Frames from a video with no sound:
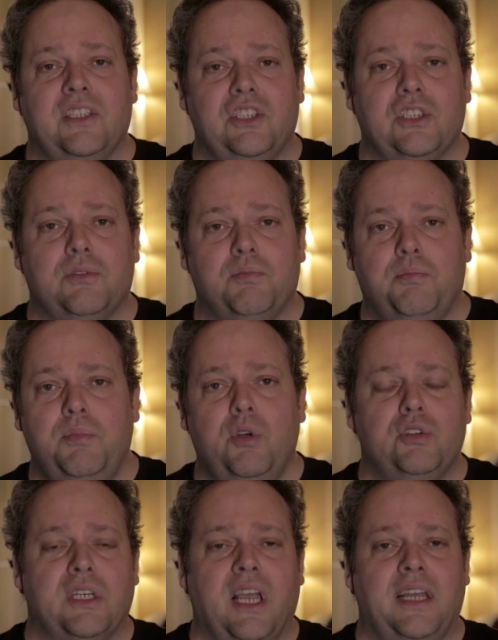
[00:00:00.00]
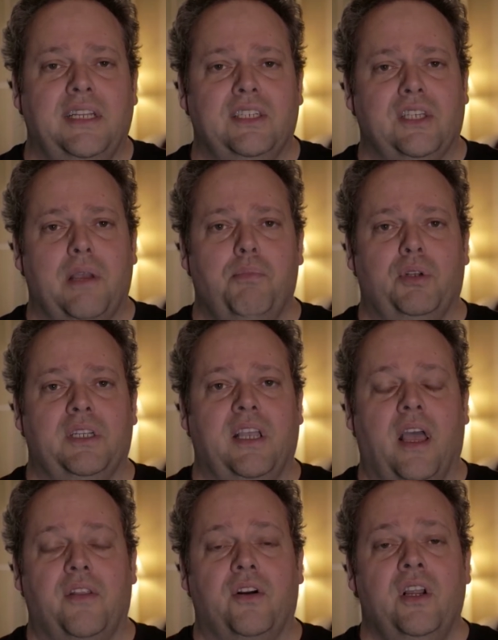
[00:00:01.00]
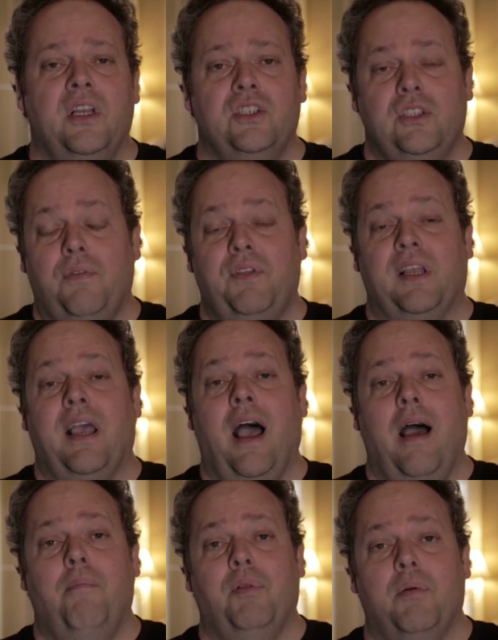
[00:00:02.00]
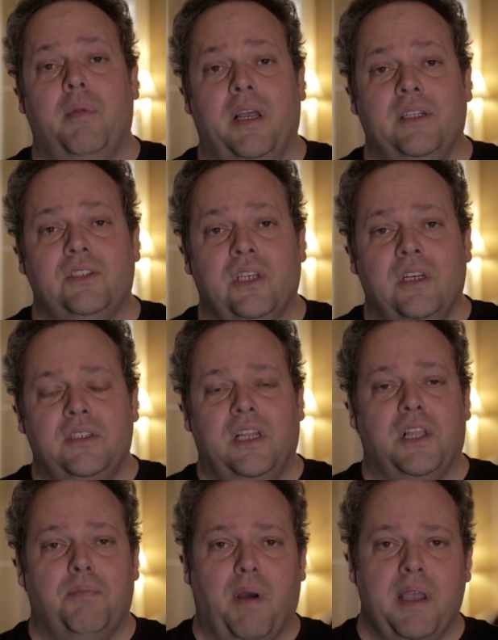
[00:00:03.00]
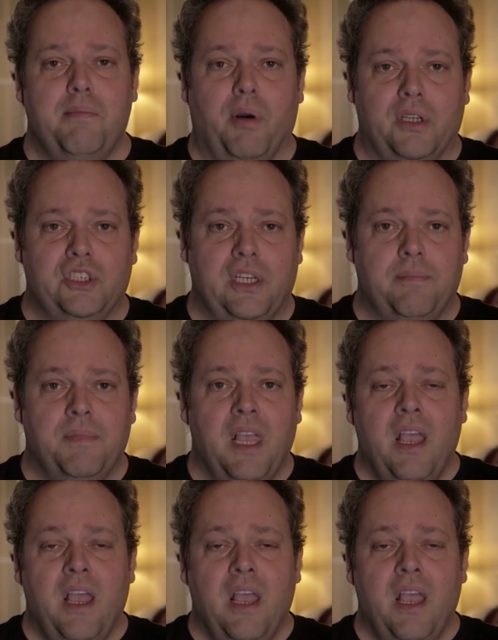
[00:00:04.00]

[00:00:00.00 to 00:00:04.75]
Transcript: it's just music ideas I put together, stuff that complements Death by Bunjie.